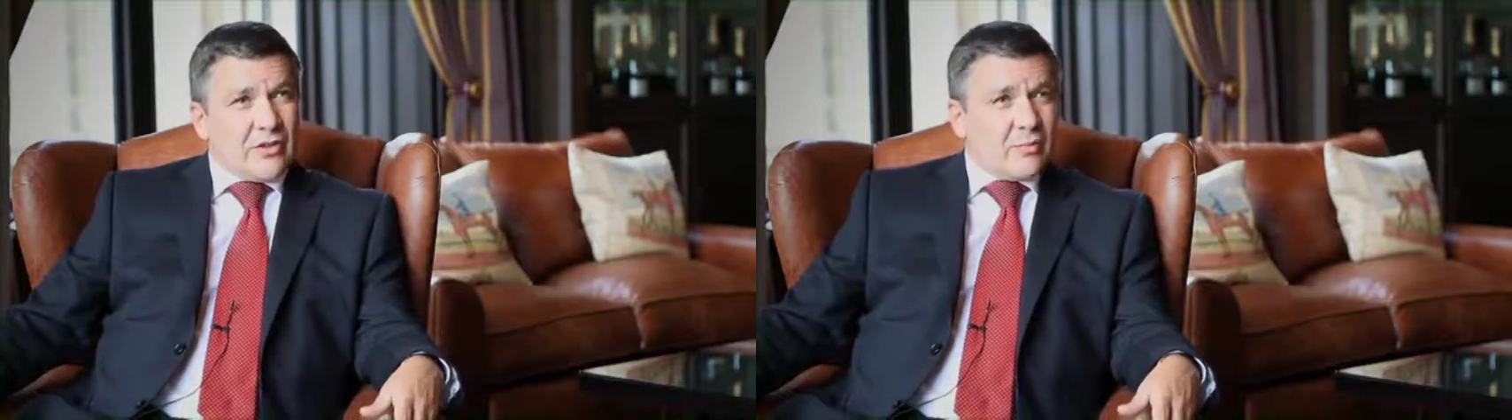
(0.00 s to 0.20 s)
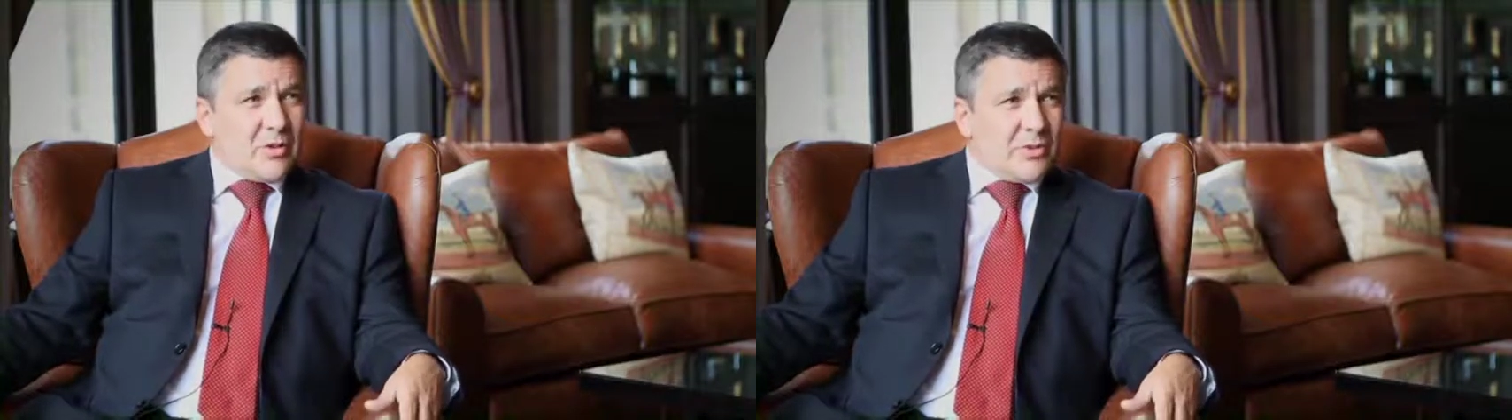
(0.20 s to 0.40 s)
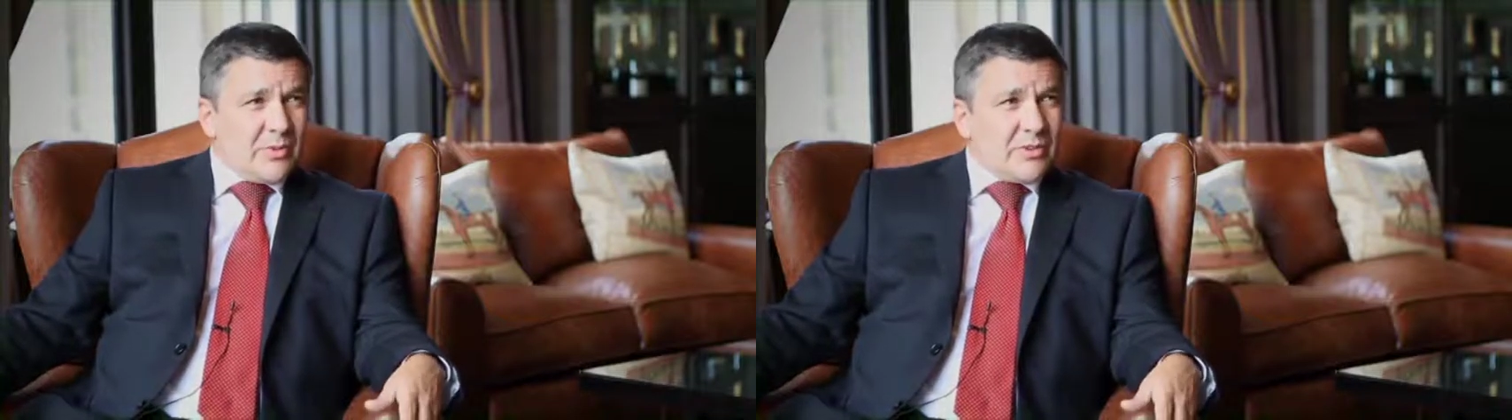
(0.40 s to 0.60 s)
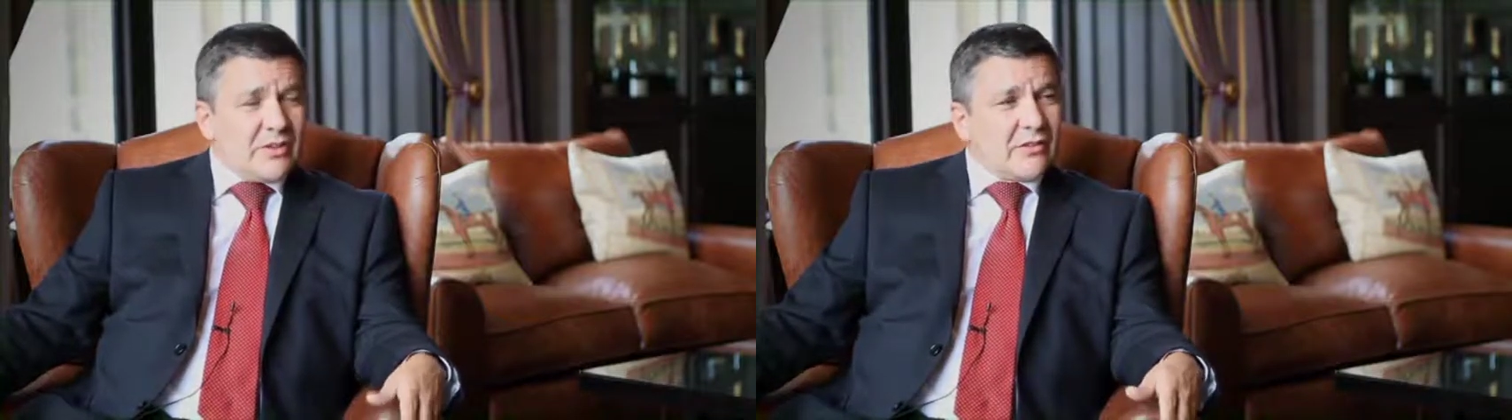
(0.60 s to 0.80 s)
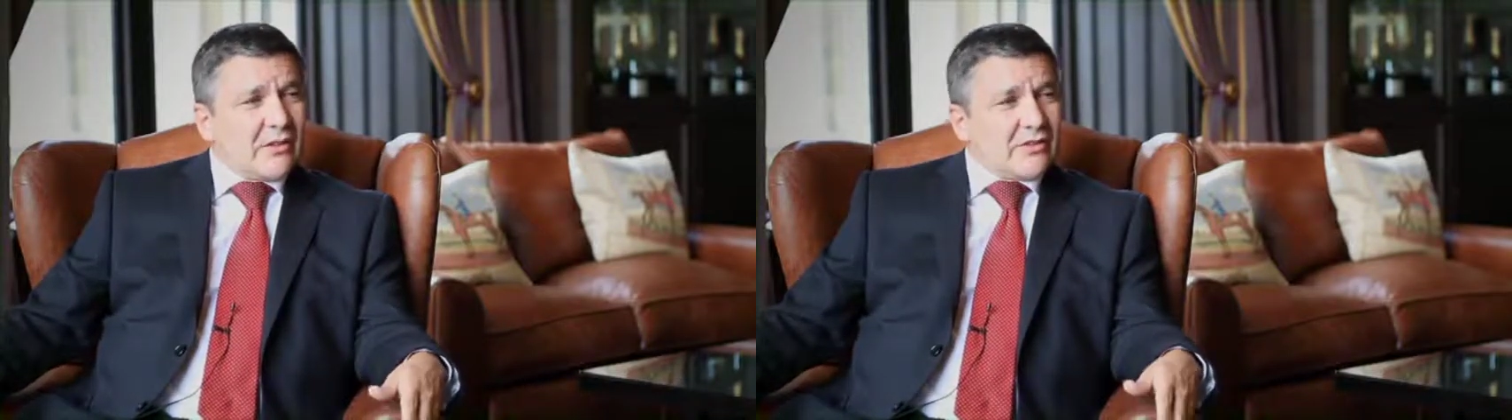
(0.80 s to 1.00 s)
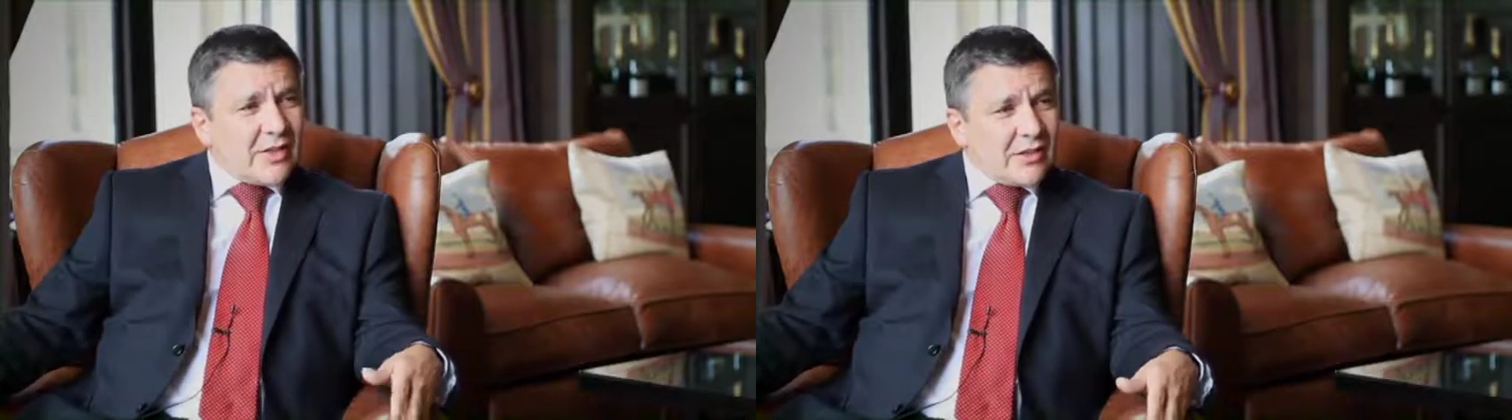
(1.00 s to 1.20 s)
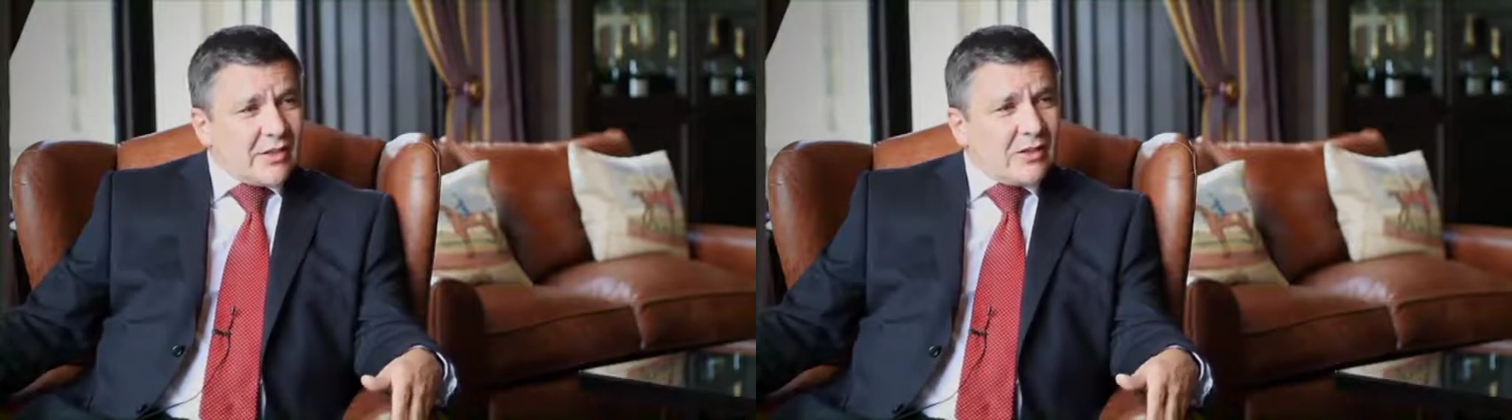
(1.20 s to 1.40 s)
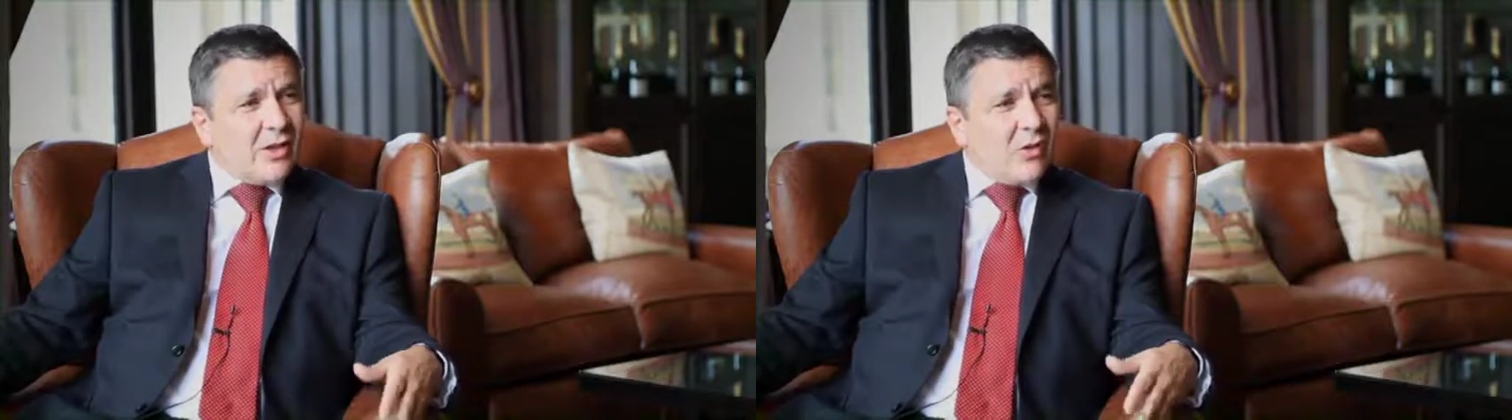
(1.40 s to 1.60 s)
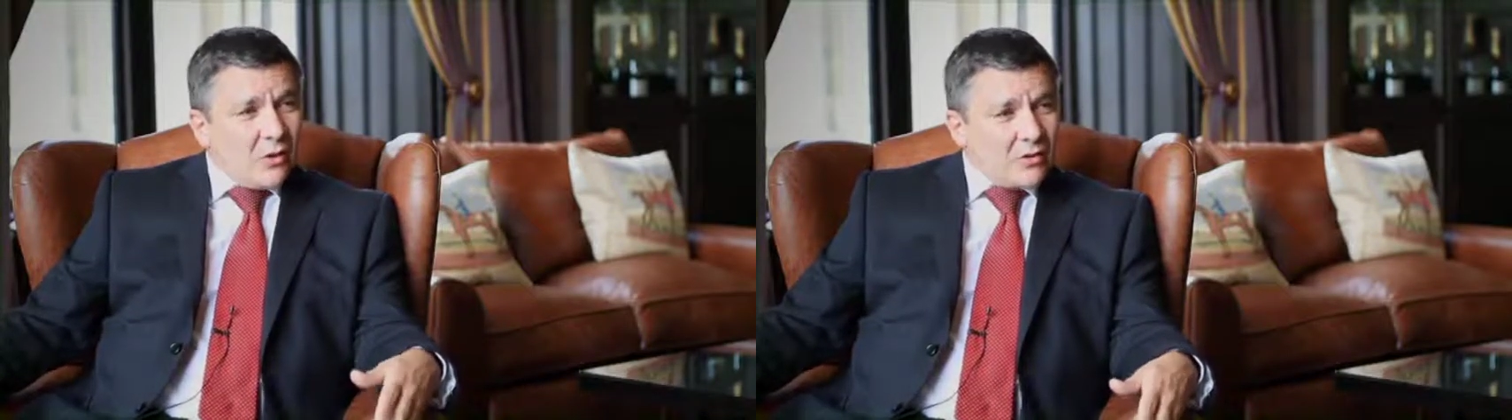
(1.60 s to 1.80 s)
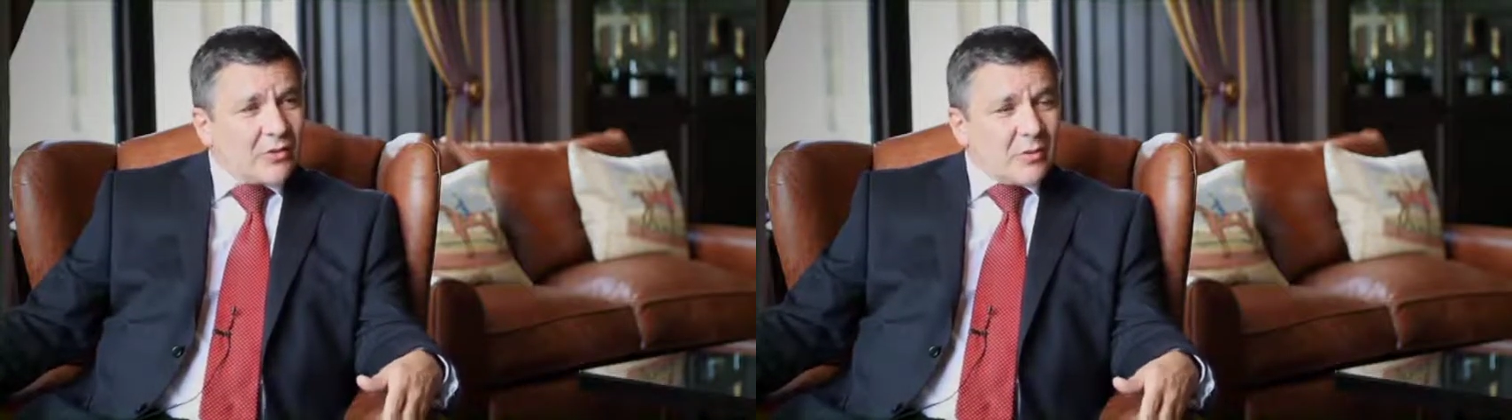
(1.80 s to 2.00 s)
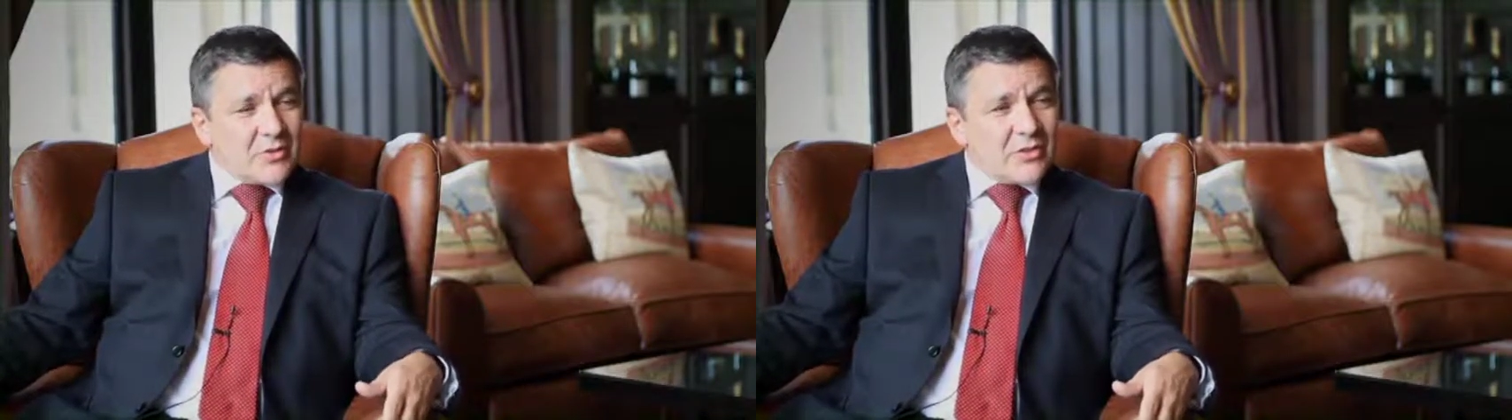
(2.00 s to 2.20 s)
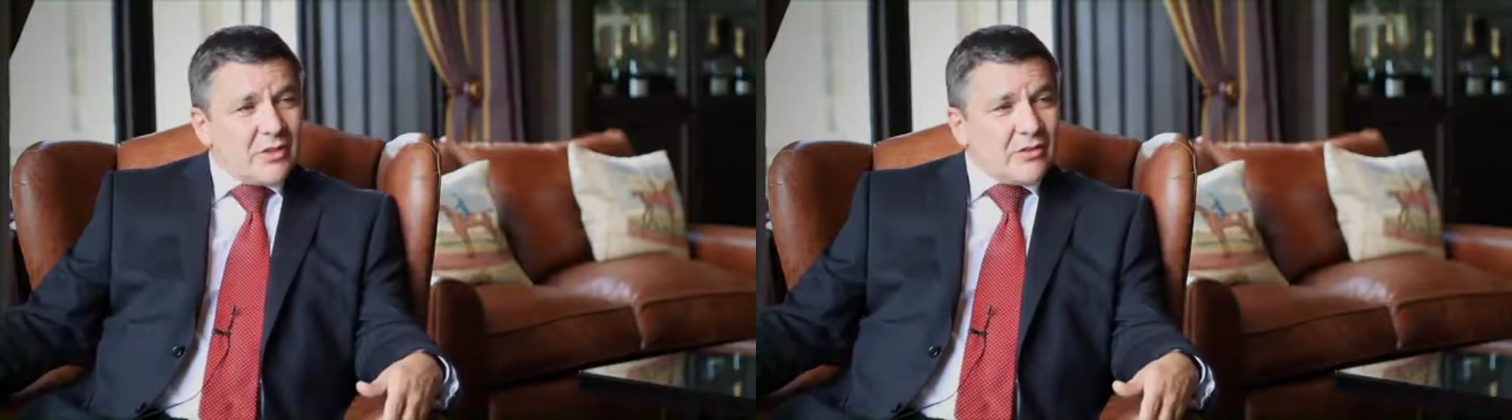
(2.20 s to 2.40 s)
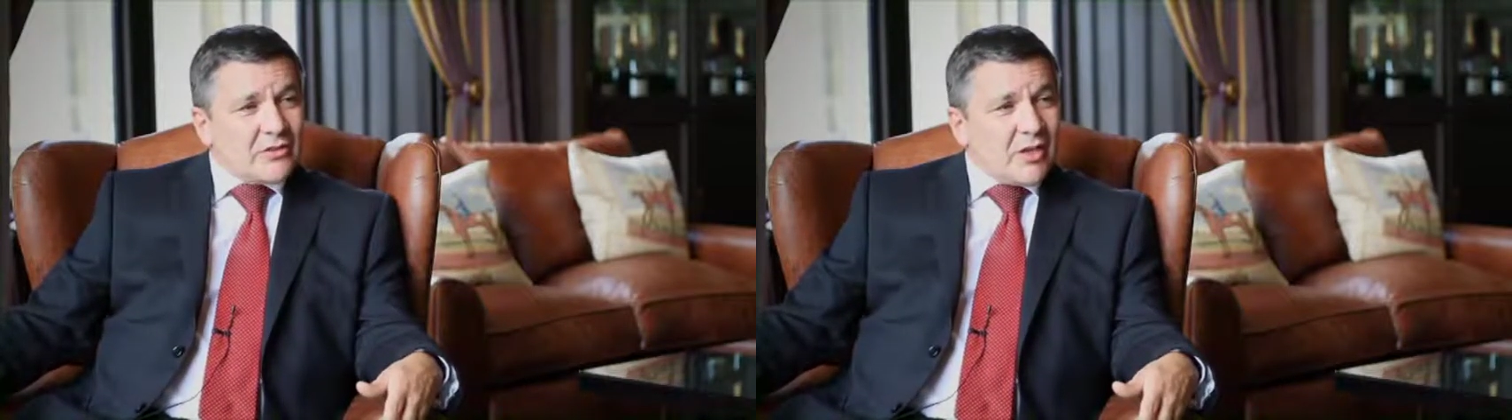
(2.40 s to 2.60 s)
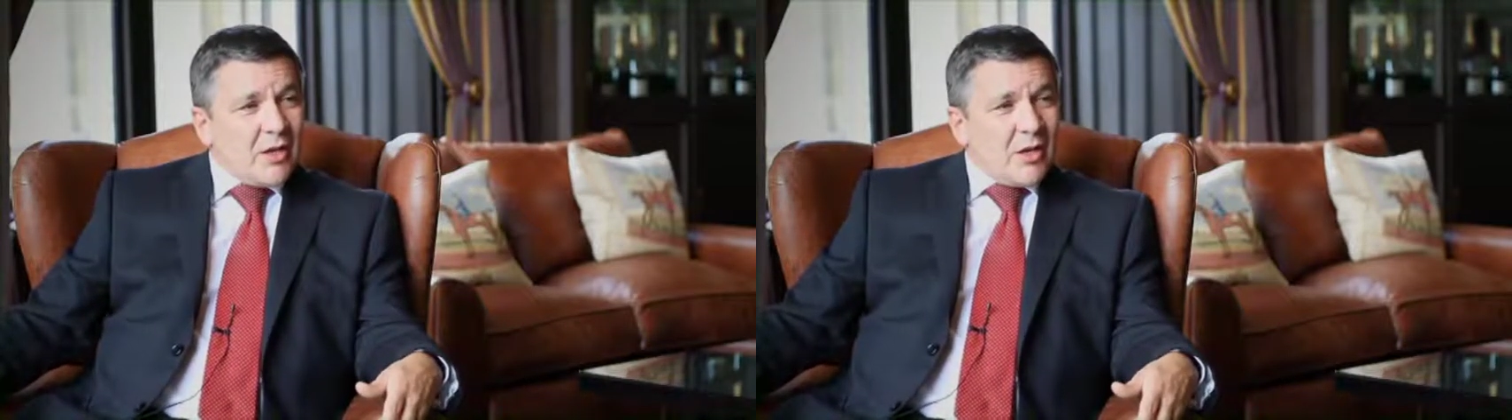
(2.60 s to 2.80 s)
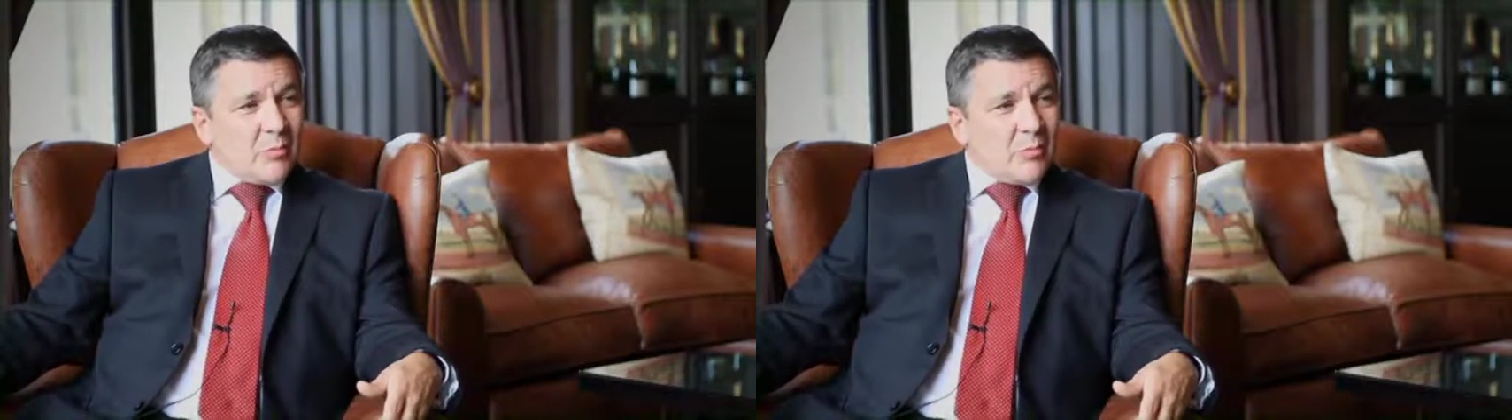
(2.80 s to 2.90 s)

of responsibility that they're taking onto themselves,